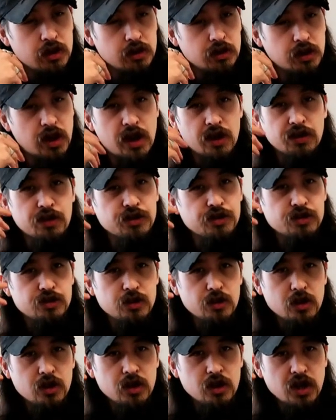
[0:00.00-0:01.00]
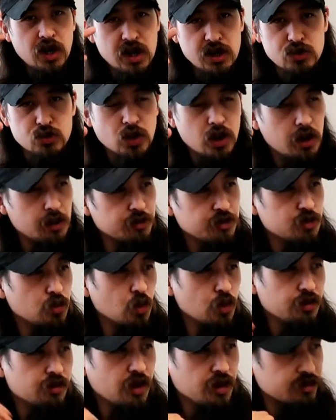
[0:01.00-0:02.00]
a lot of this hate crimes
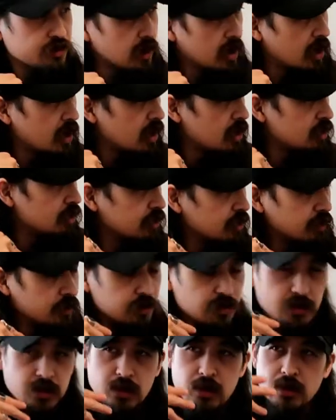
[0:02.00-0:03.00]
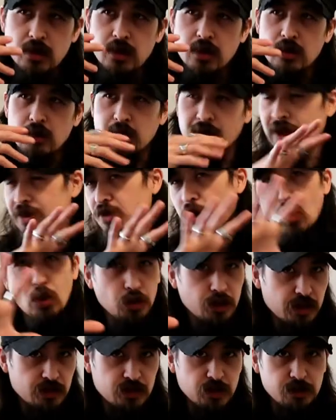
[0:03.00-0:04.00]
towards us Asians. Well, that's a
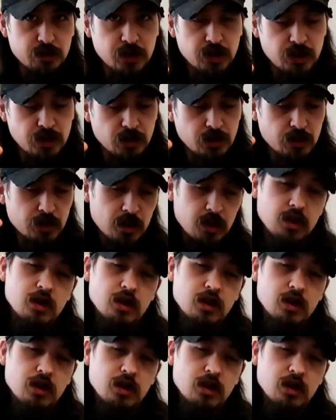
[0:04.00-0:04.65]
whole different video.